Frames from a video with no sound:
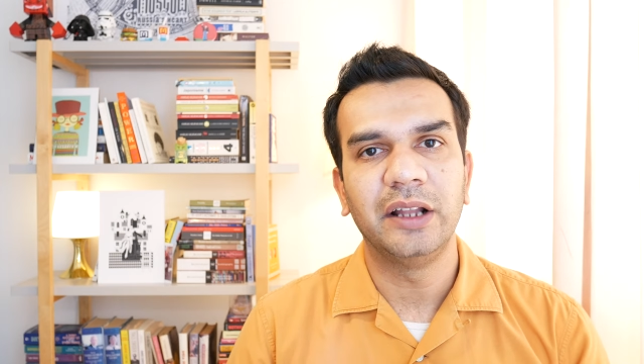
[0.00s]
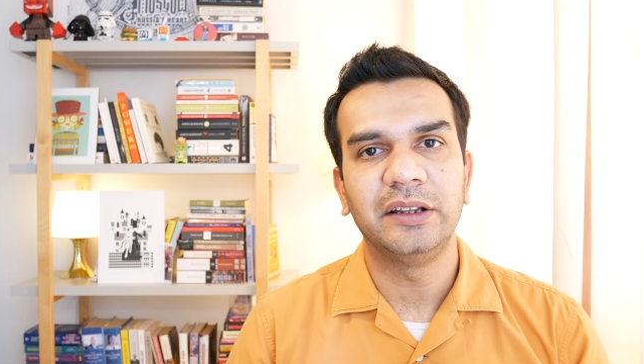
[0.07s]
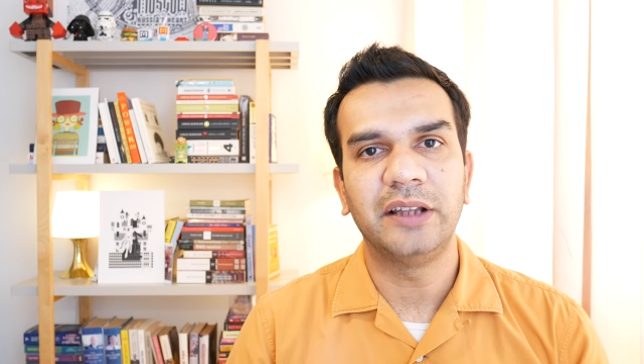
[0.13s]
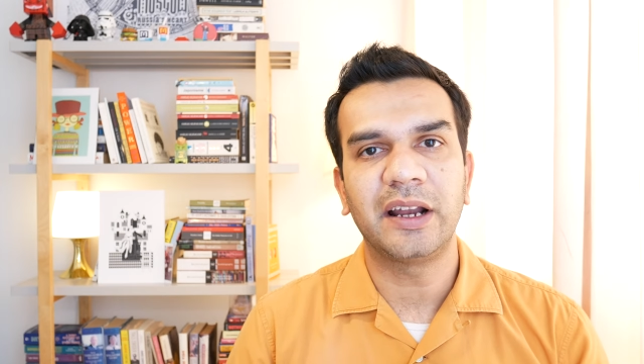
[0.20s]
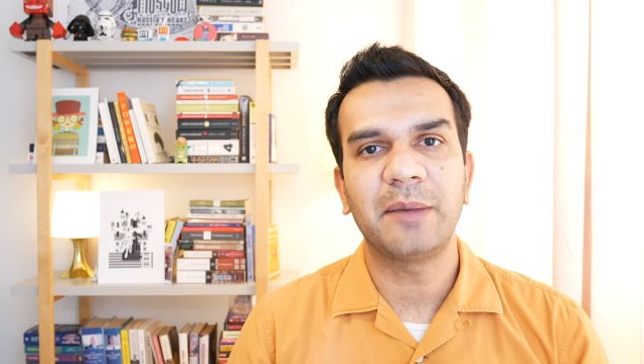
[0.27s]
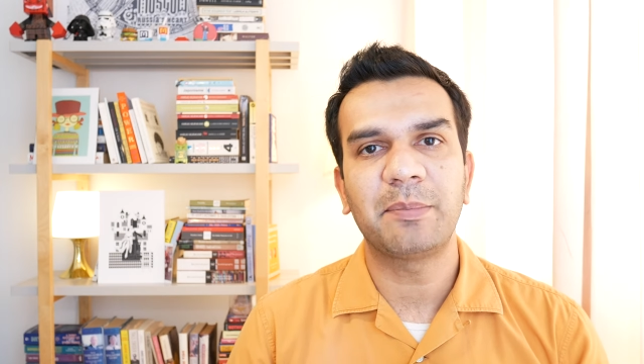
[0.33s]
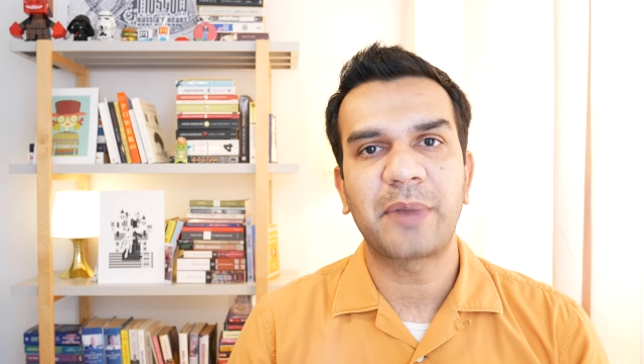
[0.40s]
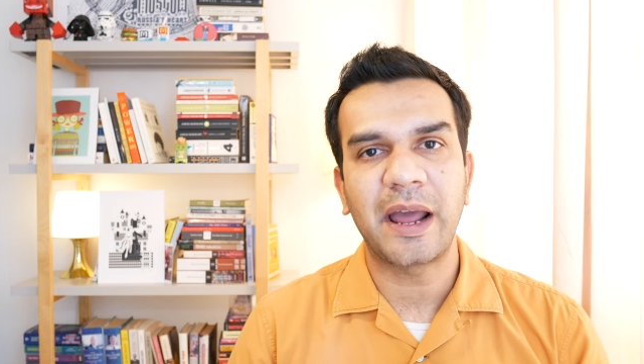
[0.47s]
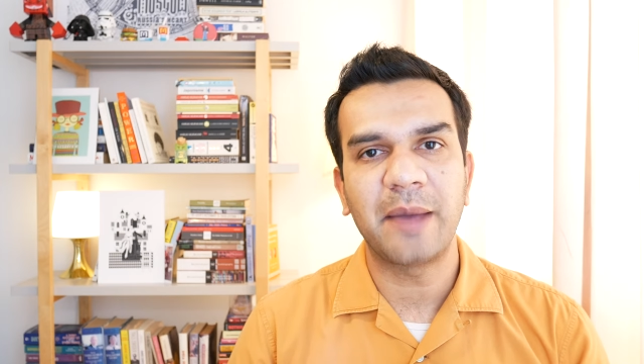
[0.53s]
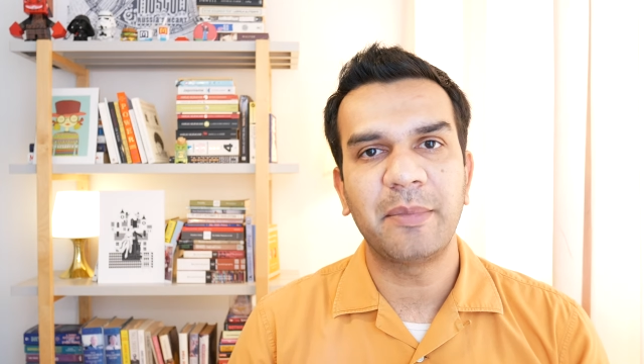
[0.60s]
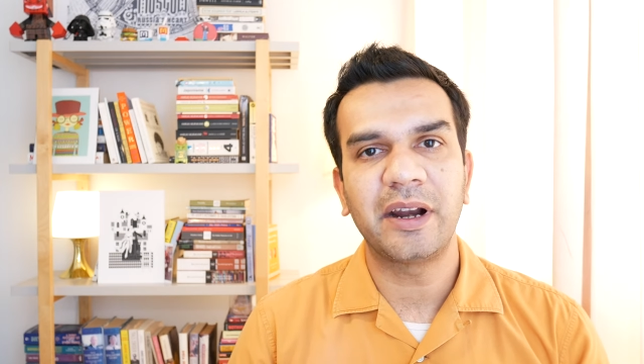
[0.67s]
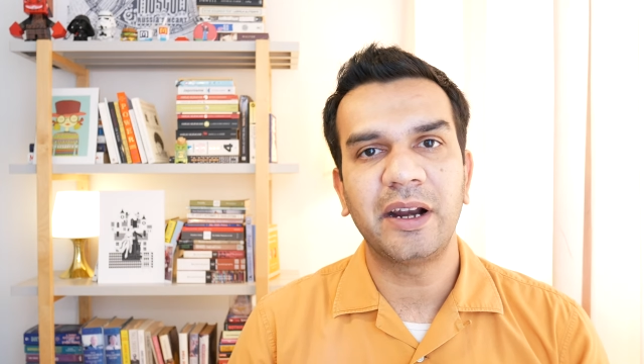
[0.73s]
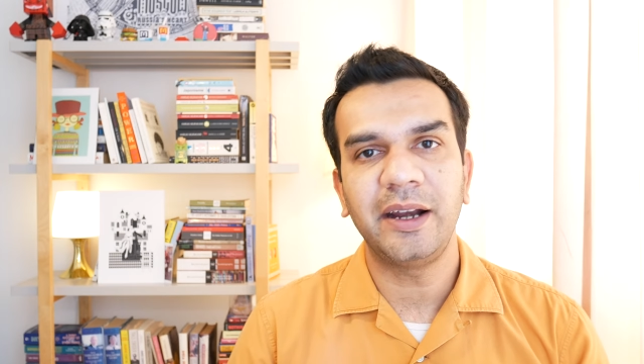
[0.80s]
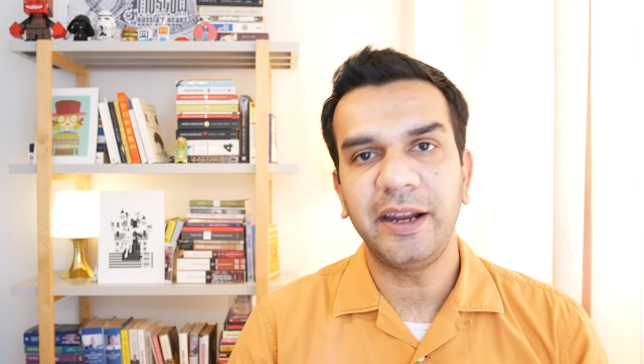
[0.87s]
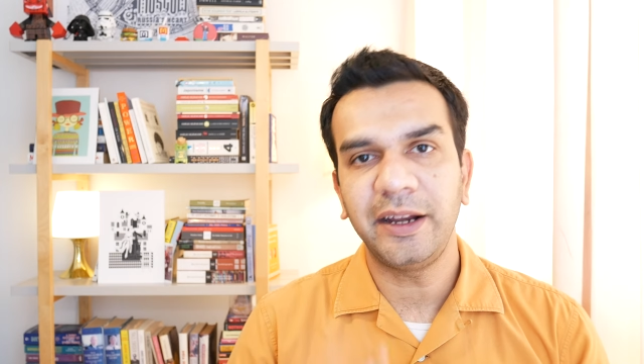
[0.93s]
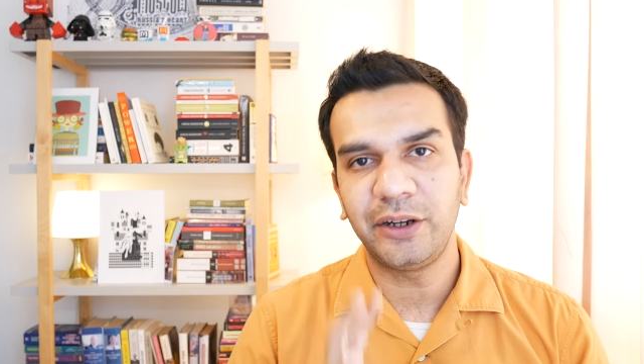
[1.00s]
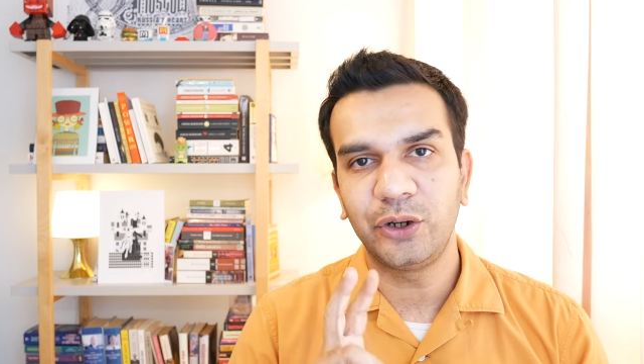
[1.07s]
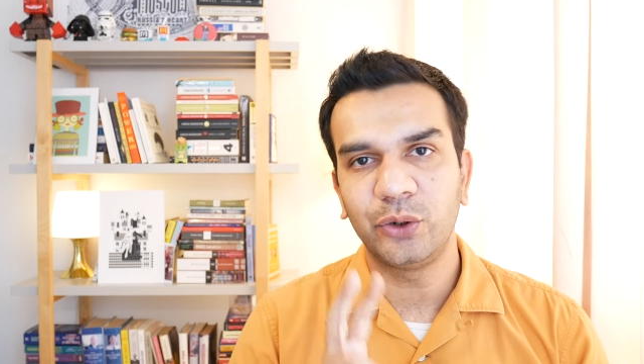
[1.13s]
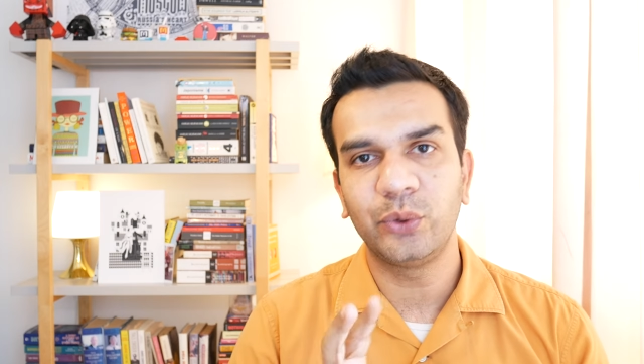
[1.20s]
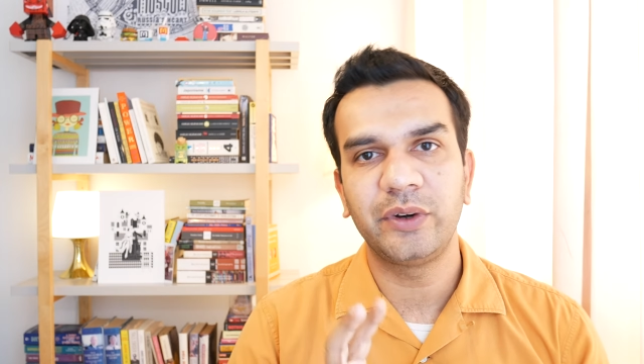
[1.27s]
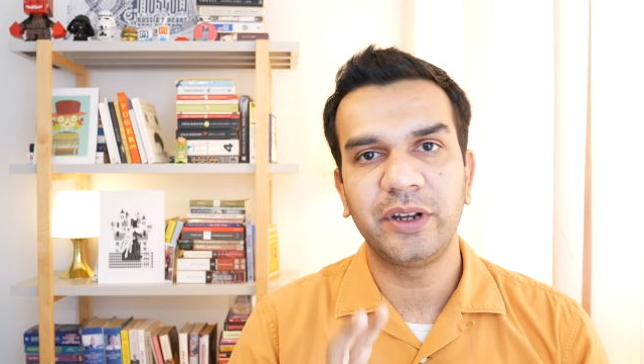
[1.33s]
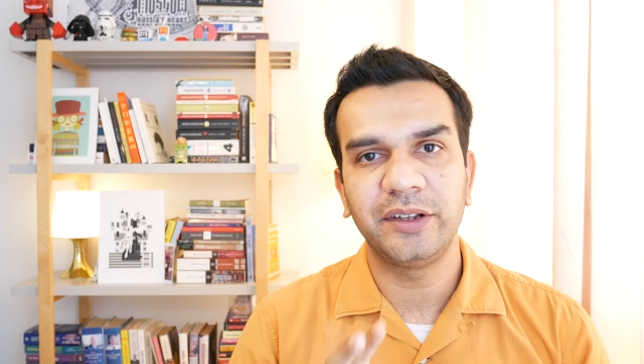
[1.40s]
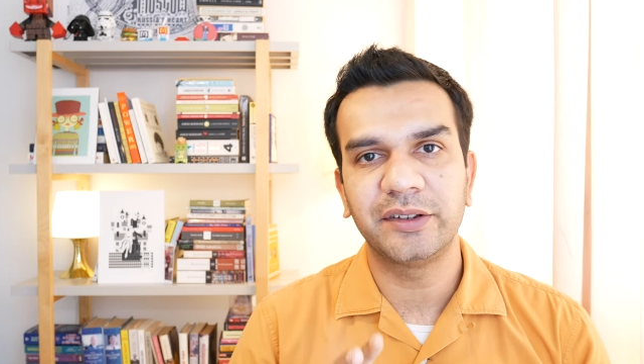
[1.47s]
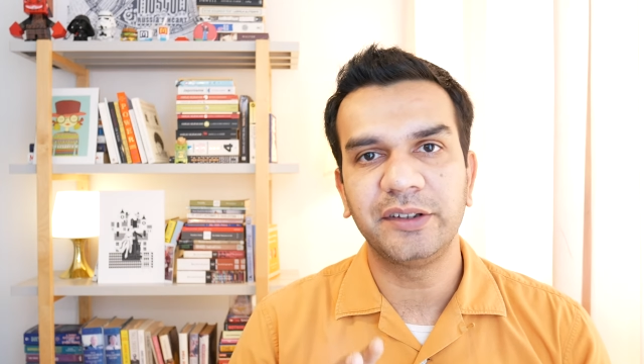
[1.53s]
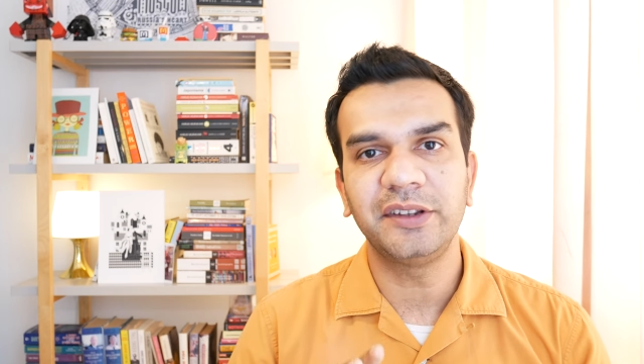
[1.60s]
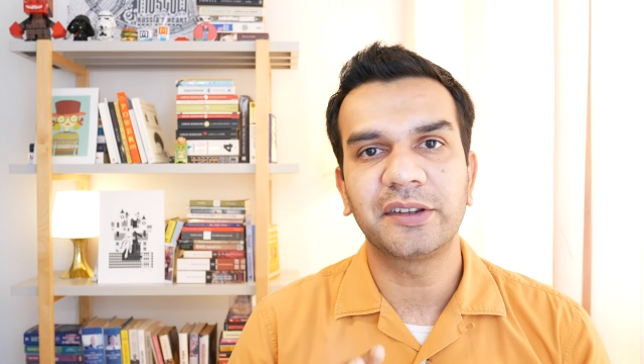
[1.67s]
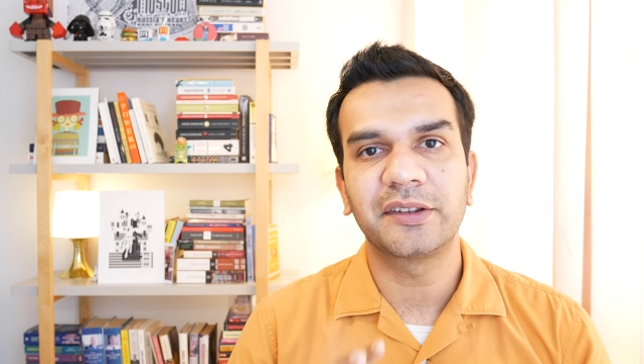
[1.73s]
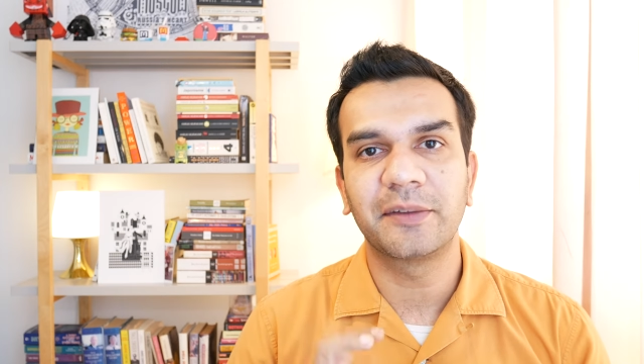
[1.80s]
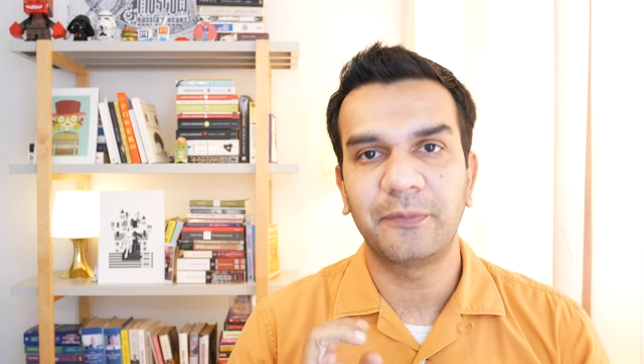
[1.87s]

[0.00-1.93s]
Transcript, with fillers: There are primarily 2 reasons